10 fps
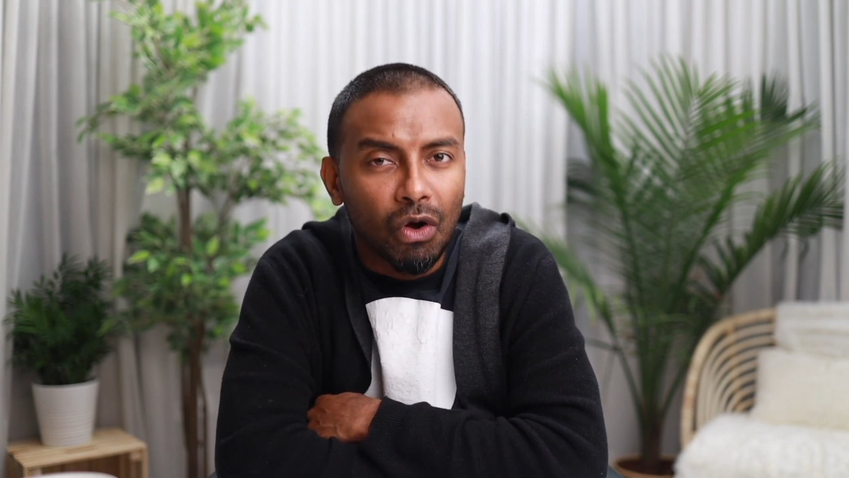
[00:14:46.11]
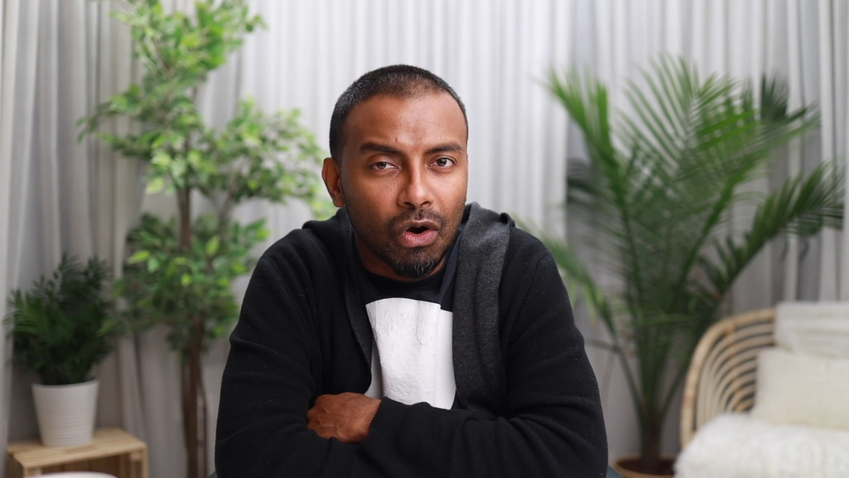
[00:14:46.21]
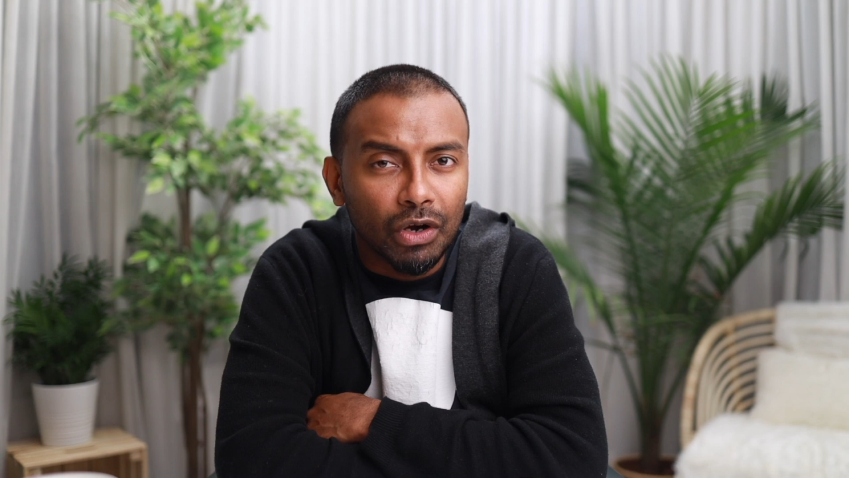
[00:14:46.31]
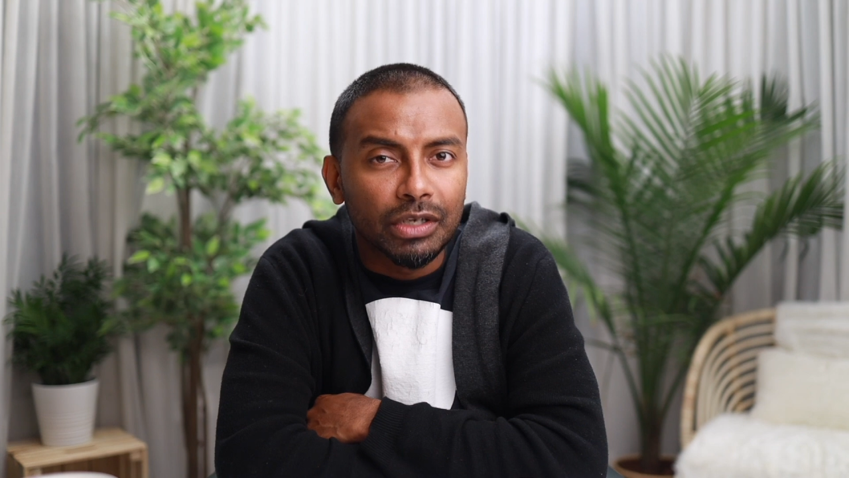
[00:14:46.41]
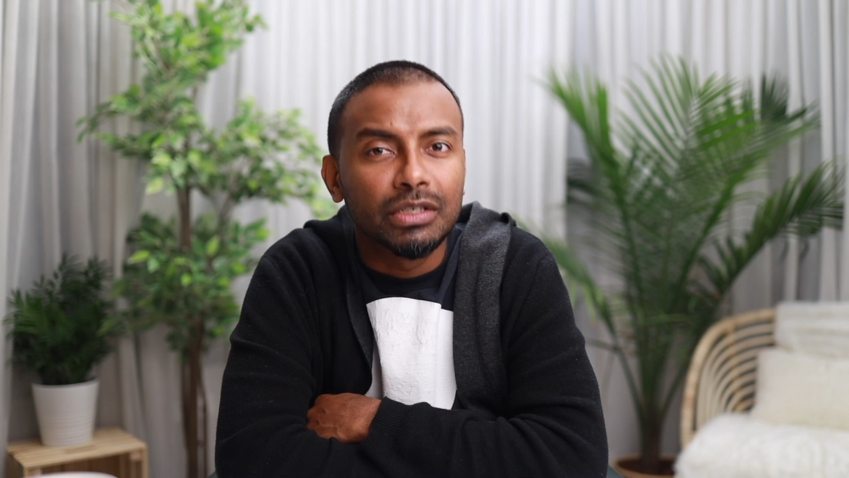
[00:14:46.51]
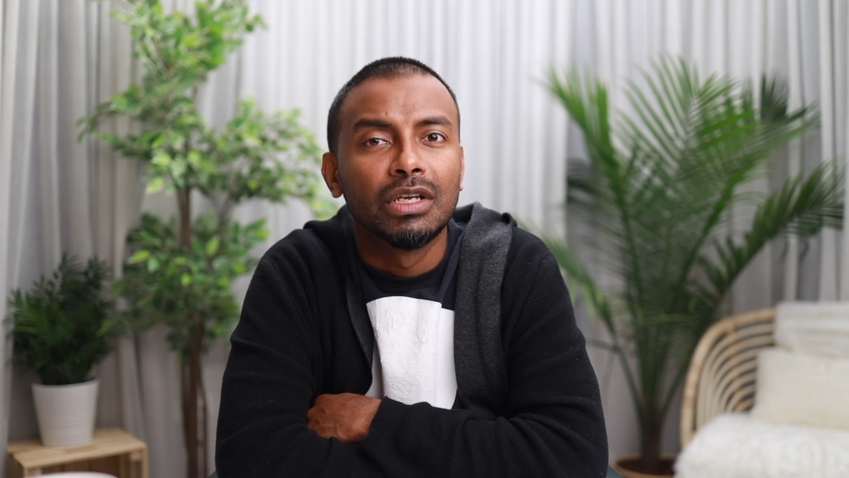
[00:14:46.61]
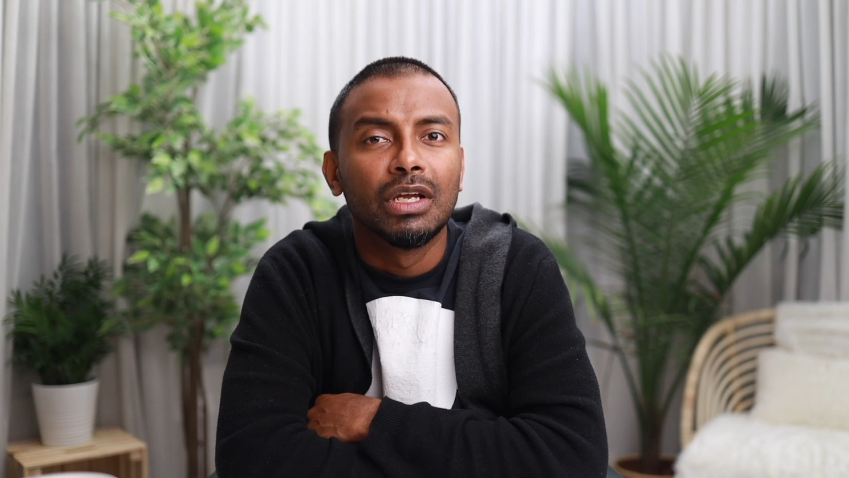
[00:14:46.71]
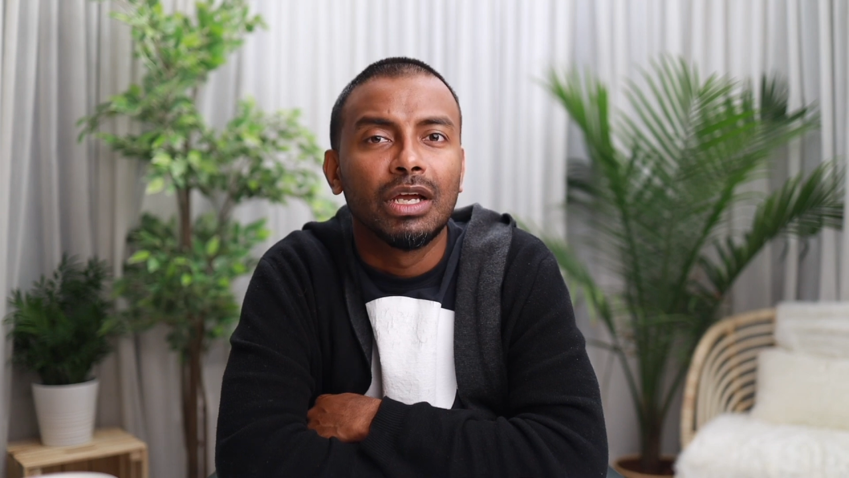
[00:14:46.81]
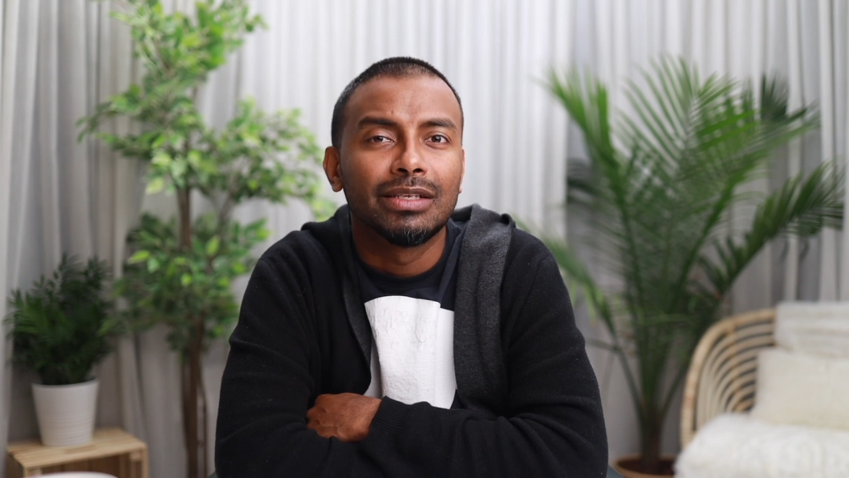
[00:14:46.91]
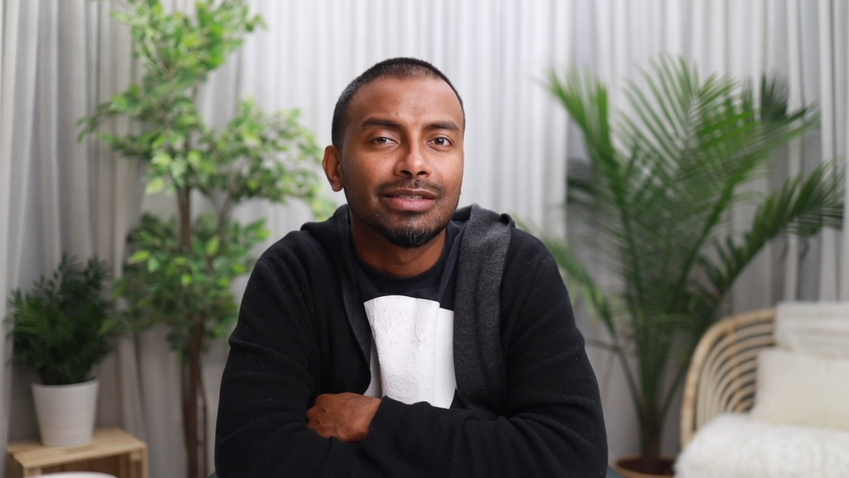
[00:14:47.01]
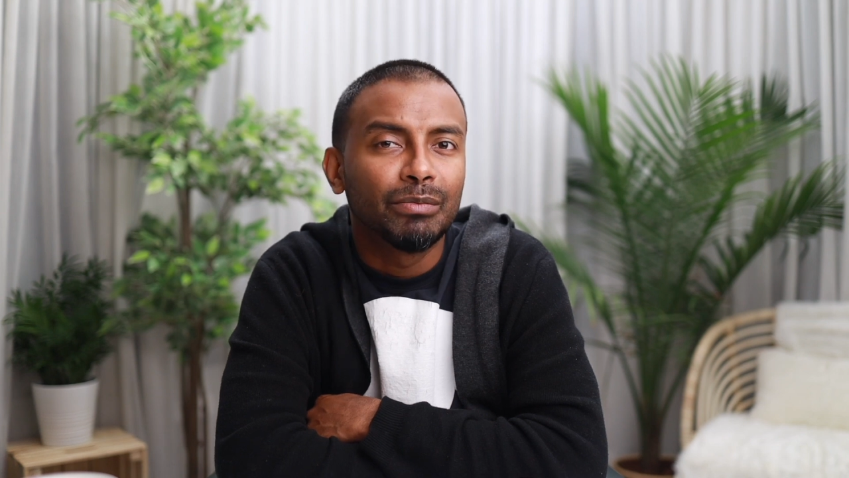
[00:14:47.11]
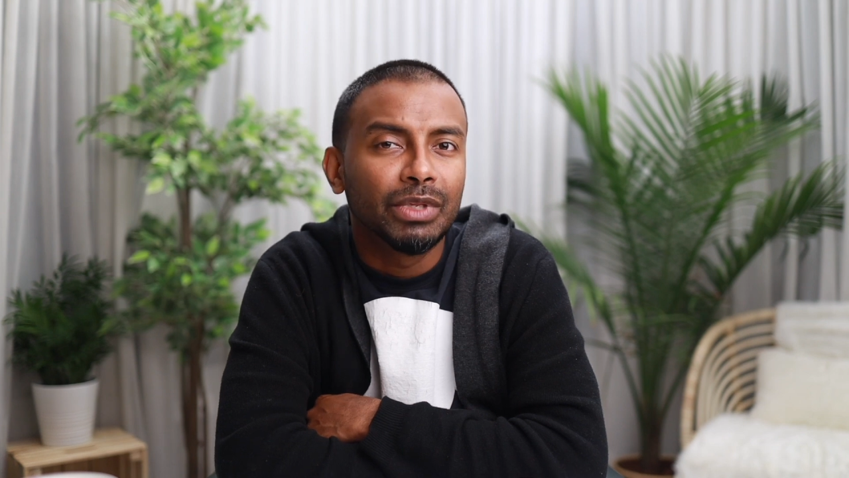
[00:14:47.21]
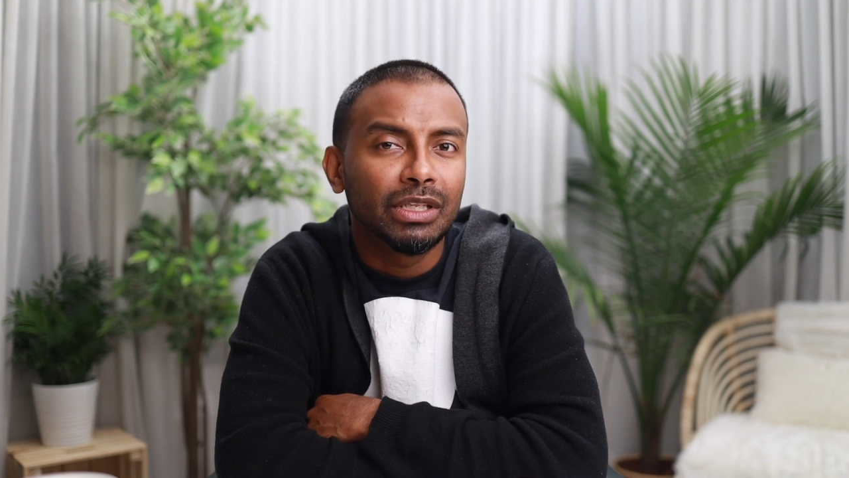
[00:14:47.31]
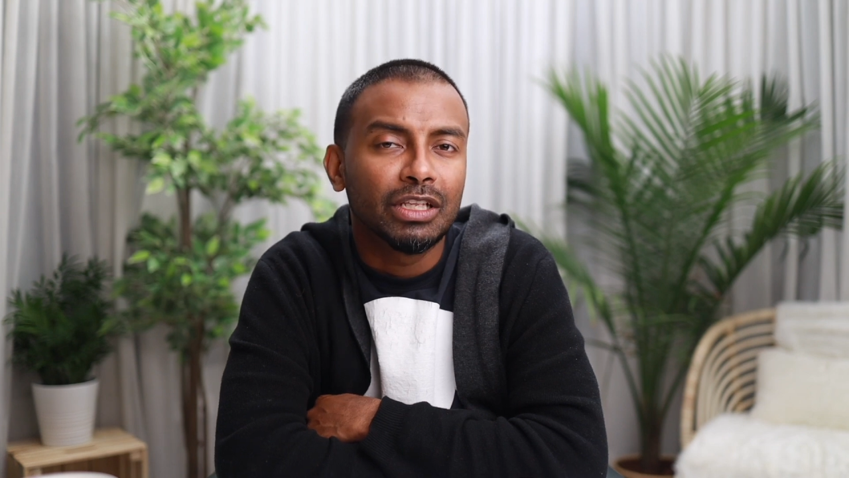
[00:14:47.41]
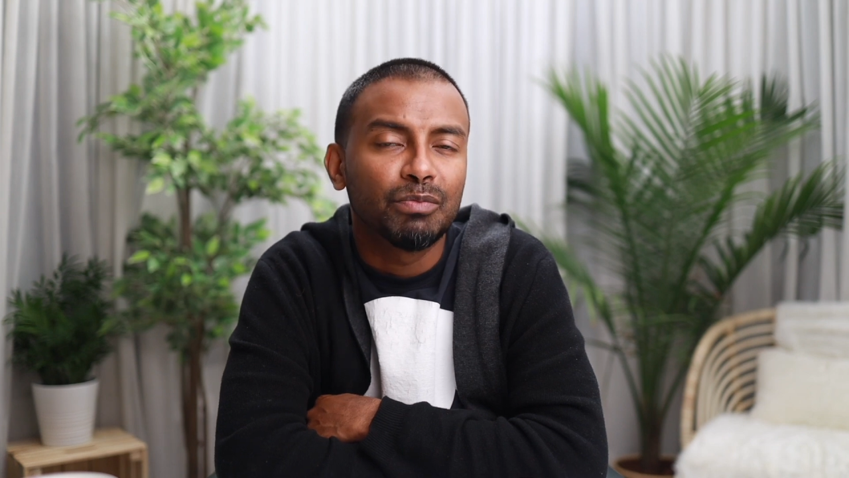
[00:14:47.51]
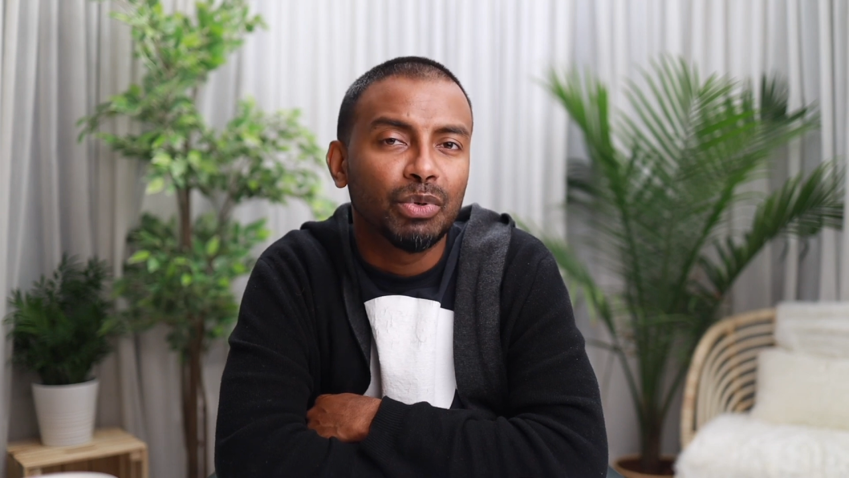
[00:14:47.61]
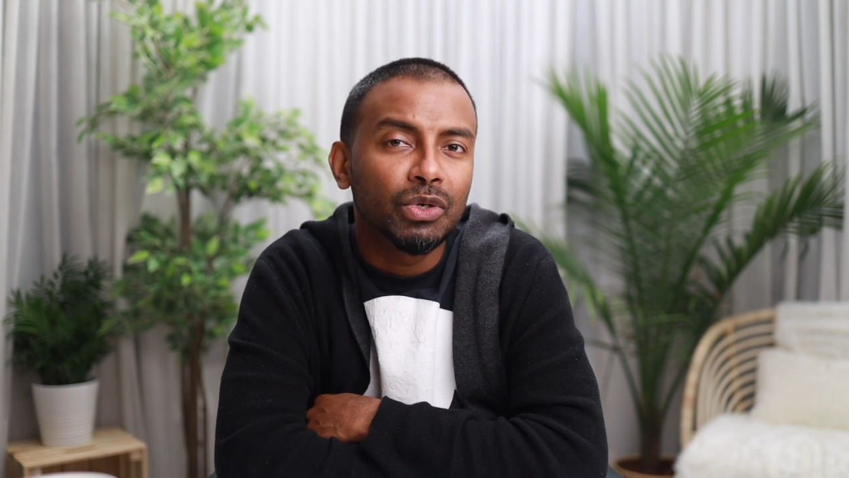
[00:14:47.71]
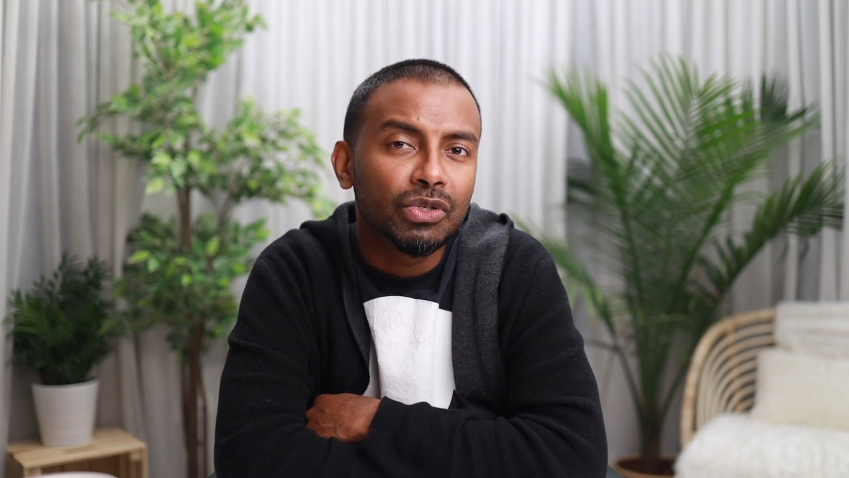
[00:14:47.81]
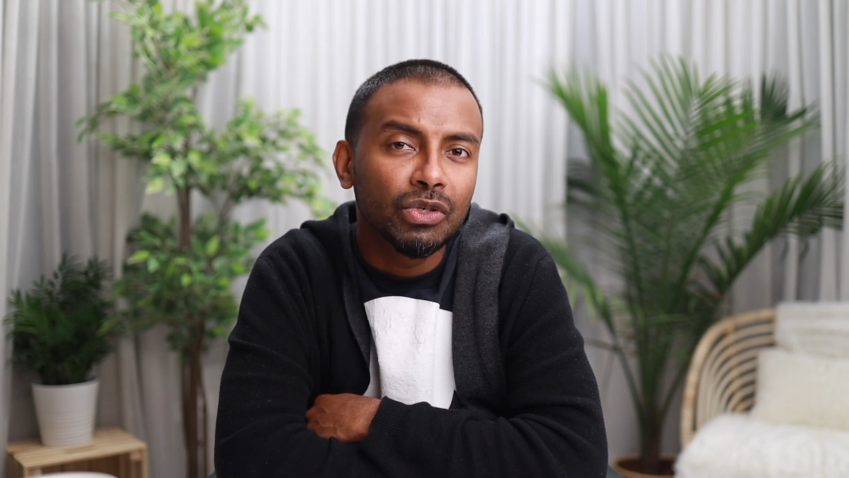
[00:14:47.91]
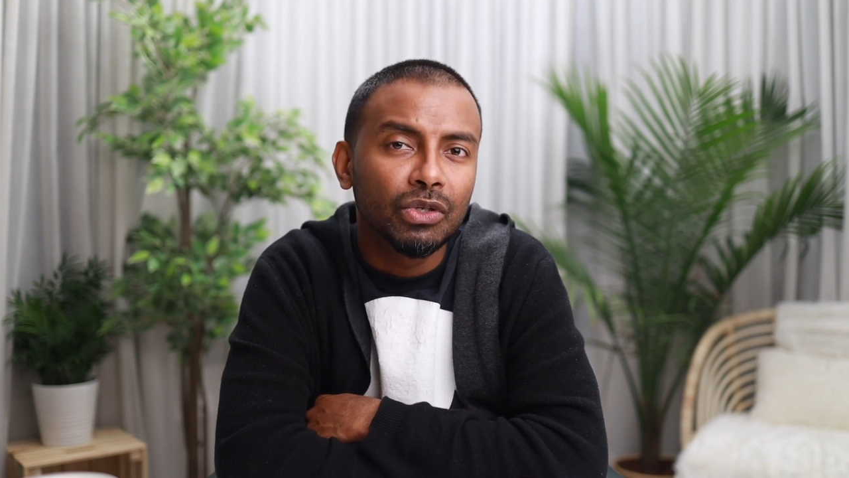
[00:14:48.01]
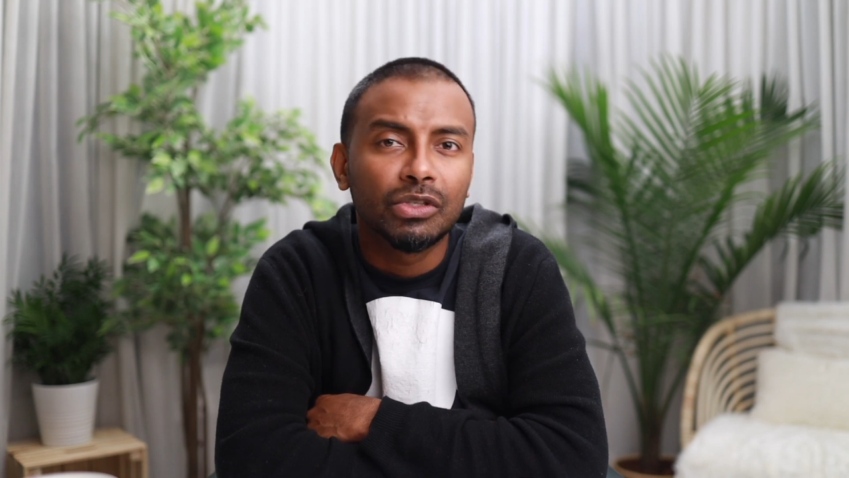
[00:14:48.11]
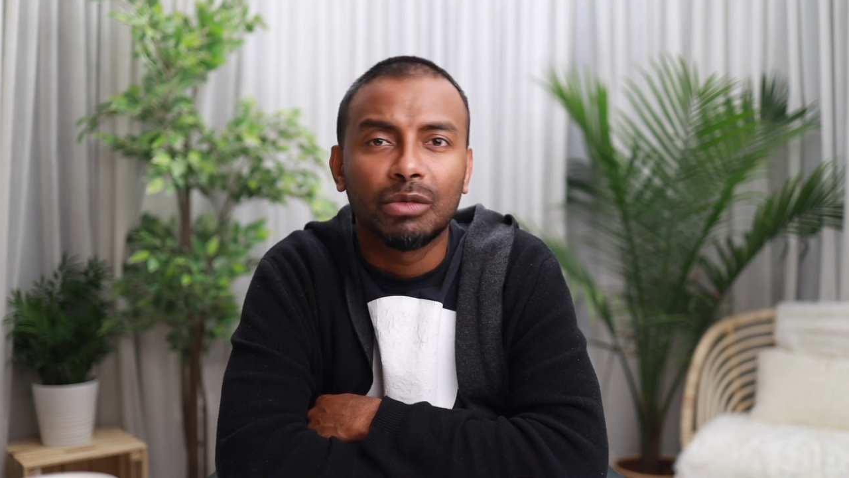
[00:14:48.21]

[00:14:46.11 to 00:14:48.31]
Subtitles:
art as something that's personal,